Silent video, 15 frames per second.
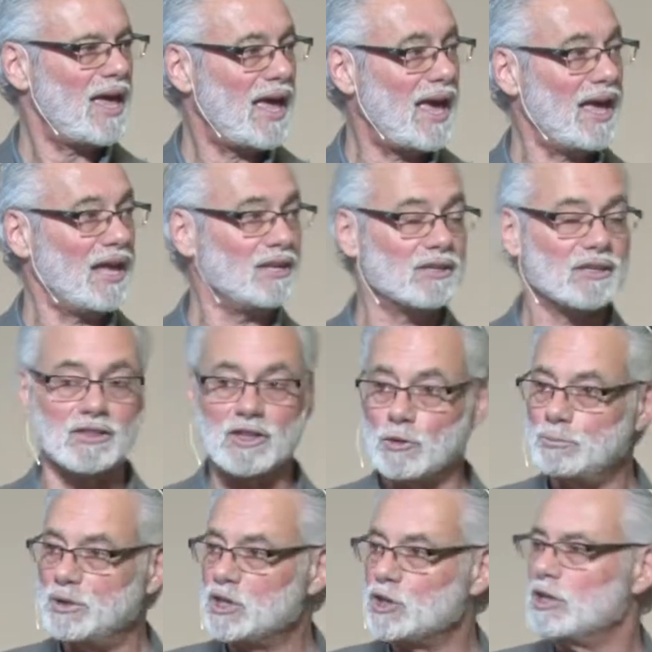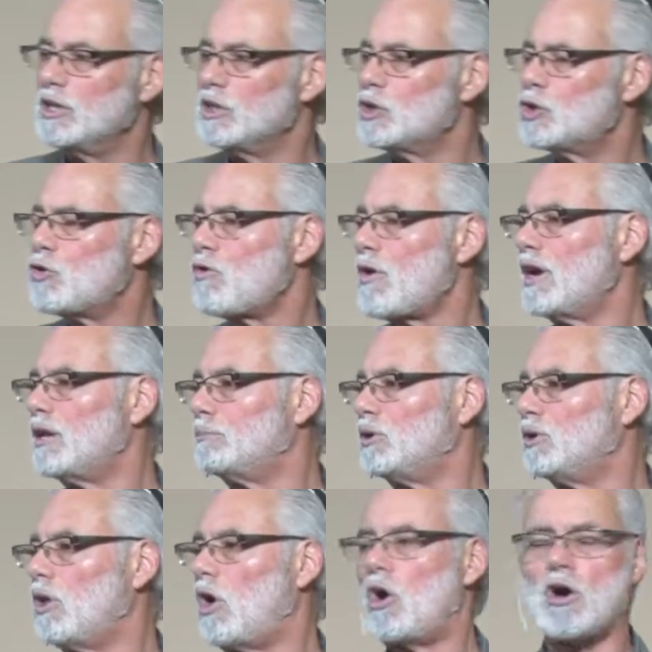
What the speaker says: and there'd be incredible